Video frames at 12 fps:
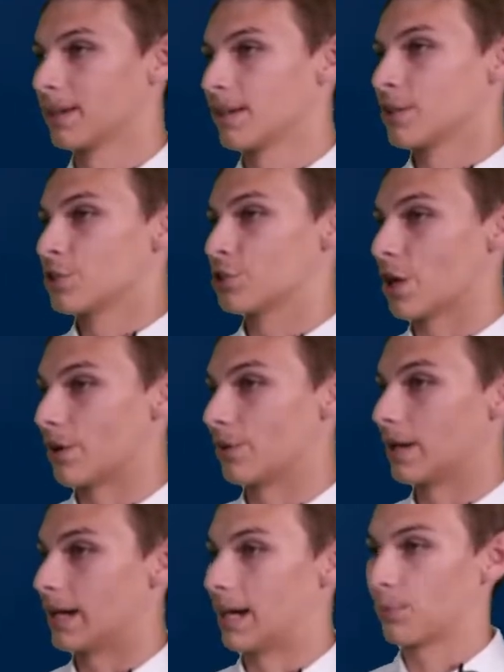So
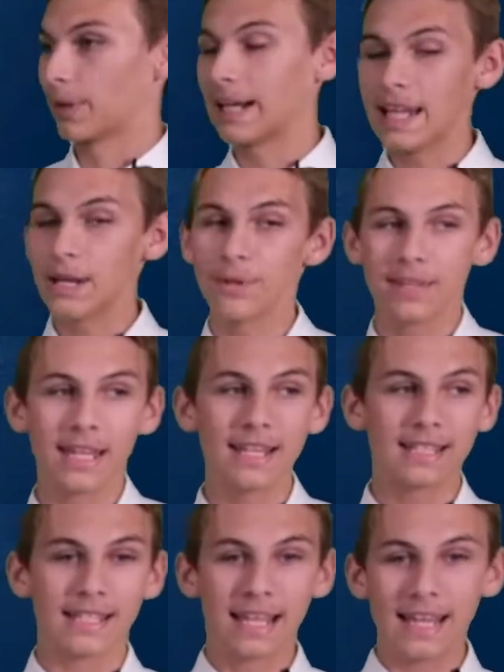uh, we're going to end with this.
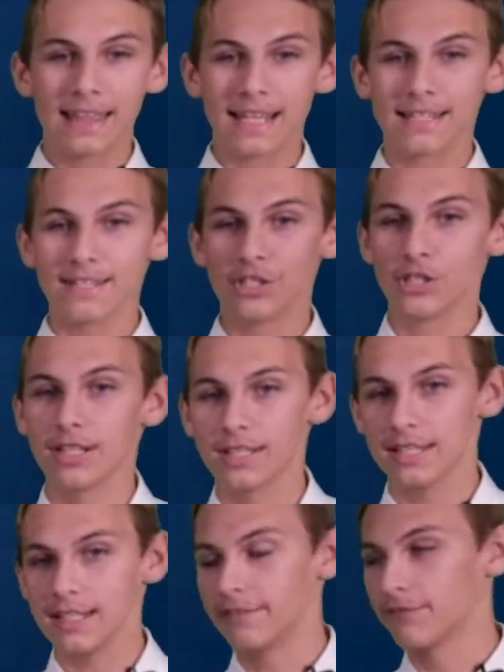Again, this is just
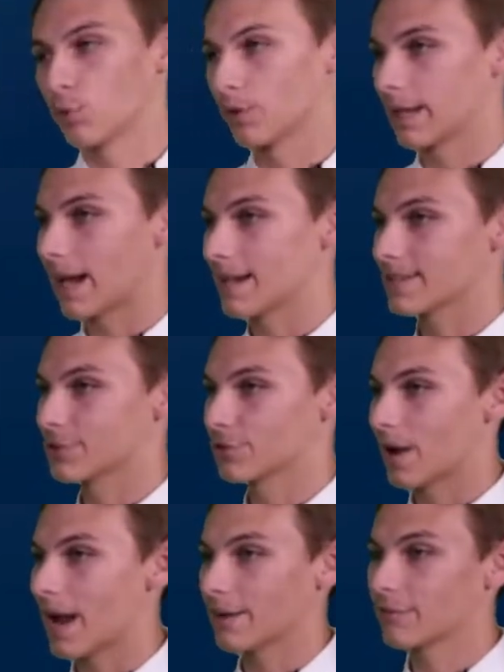the forecast
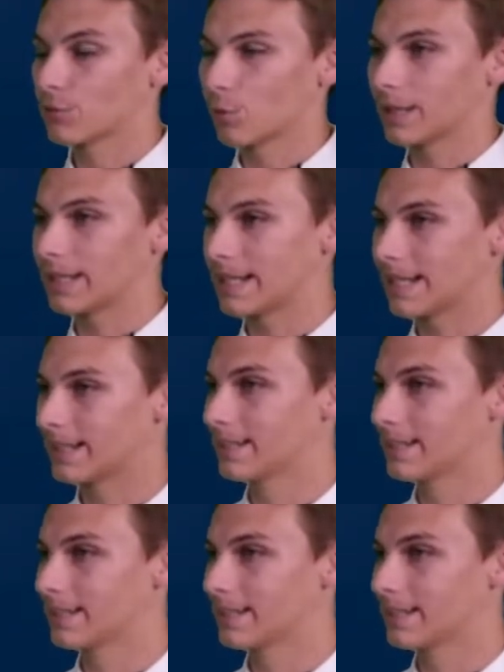track for Ian.